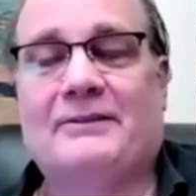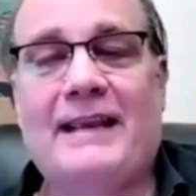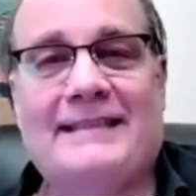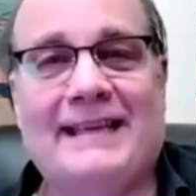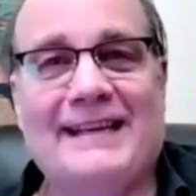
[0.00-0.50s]

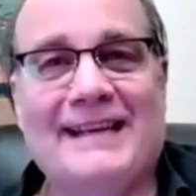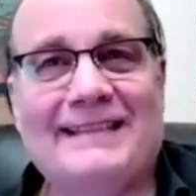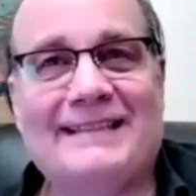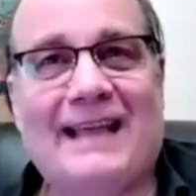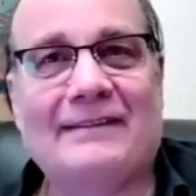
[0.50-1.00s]

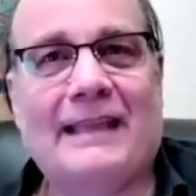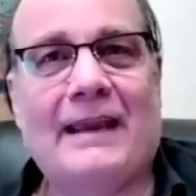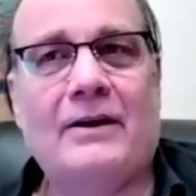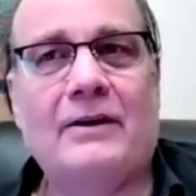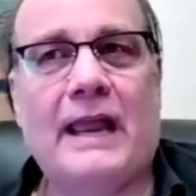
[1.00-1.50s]
craziness out
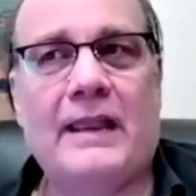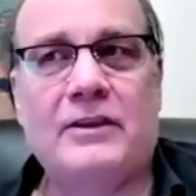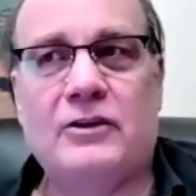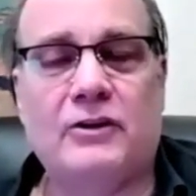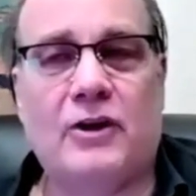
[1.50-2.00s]
there
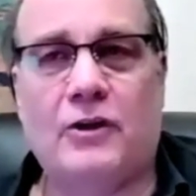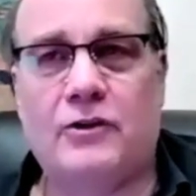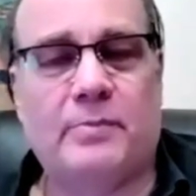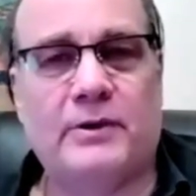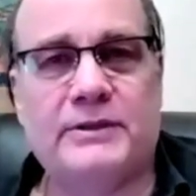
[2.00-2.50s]
and you you know
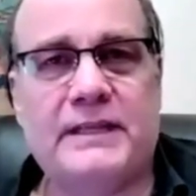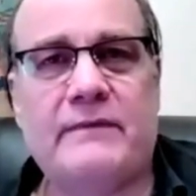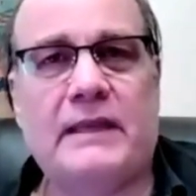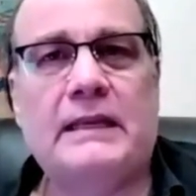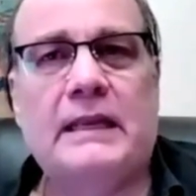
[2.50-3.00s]
you
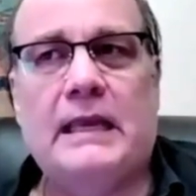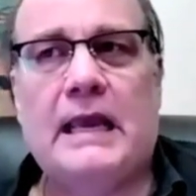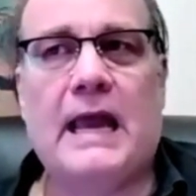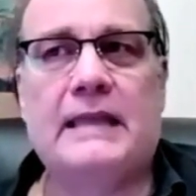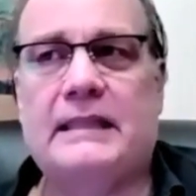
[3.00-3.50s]
perceive it
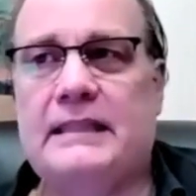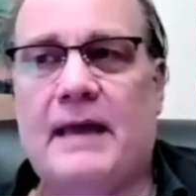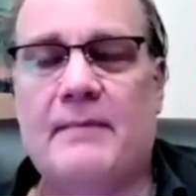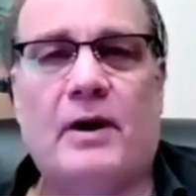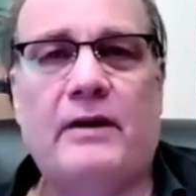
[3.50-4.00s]
and then
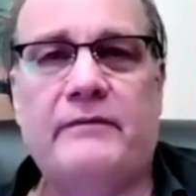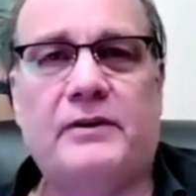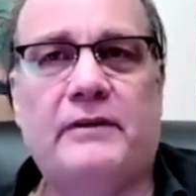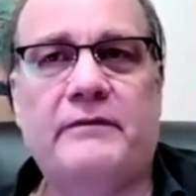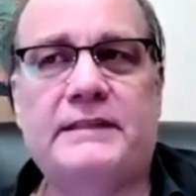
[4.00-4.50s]
that part of your
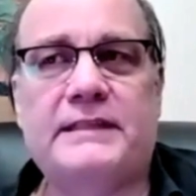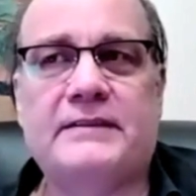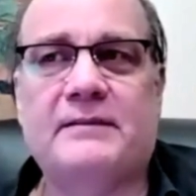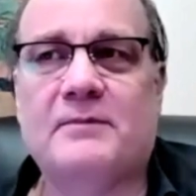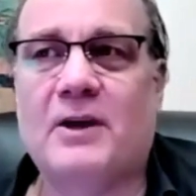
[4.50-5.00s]
nervous
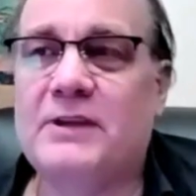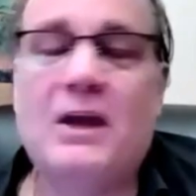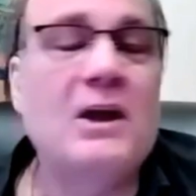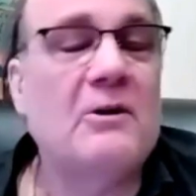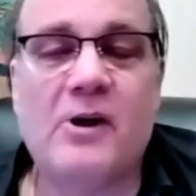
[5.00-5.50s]
system goes
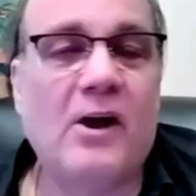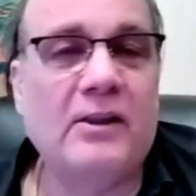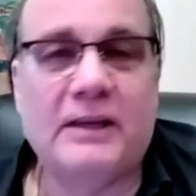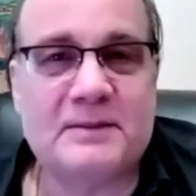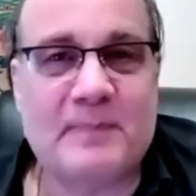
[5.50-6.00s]
we're
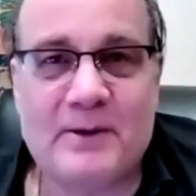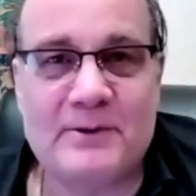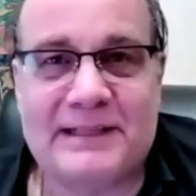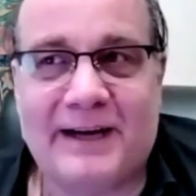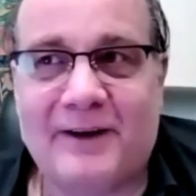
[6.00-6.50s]
all
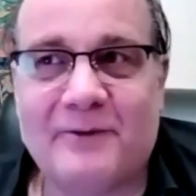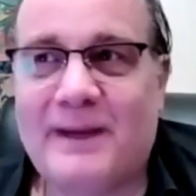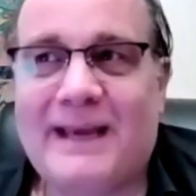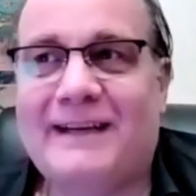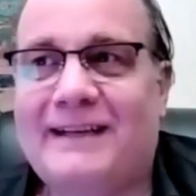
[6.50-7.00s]
exposed here
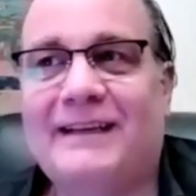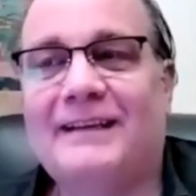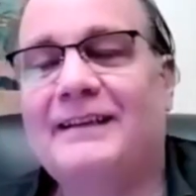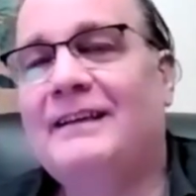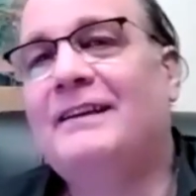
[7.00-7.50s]
we
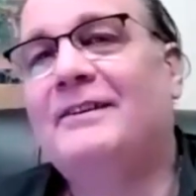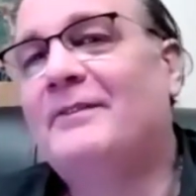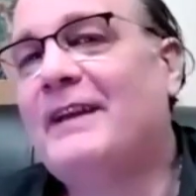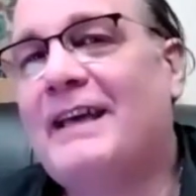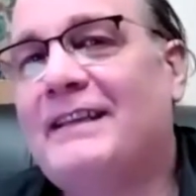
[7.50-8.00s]
gotta
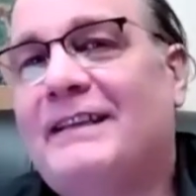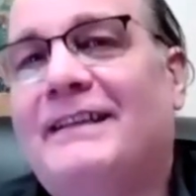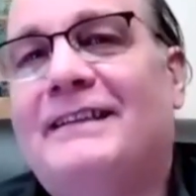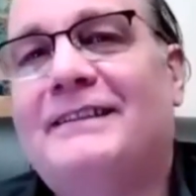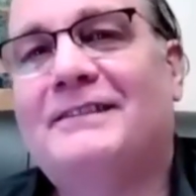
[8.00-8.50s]
we
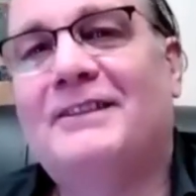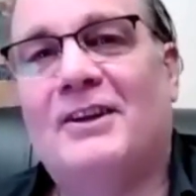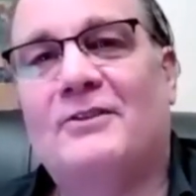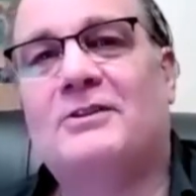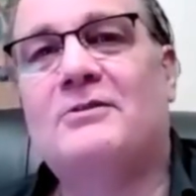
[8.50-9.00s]
gotta you
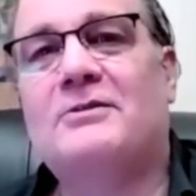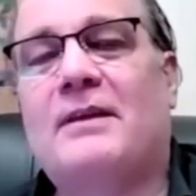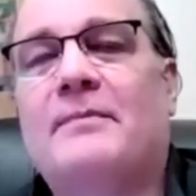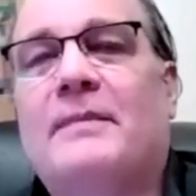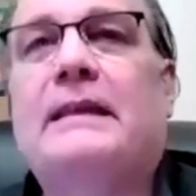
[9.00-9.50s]
know do
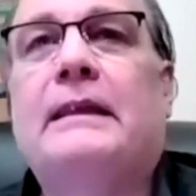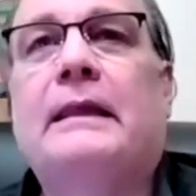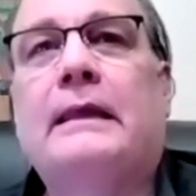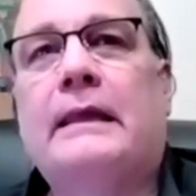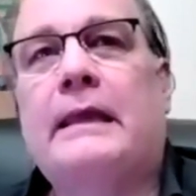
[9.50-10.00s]
something
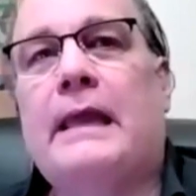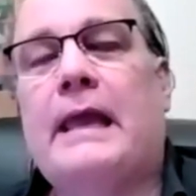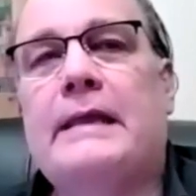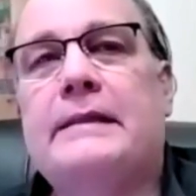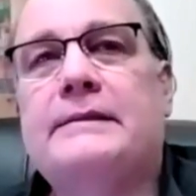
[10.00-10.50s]

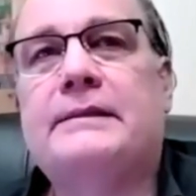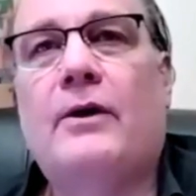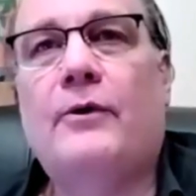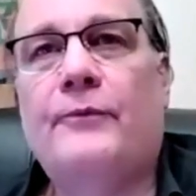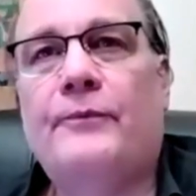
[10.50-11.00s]
and
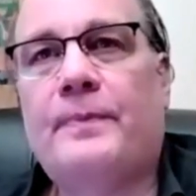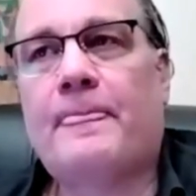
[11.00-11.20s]
so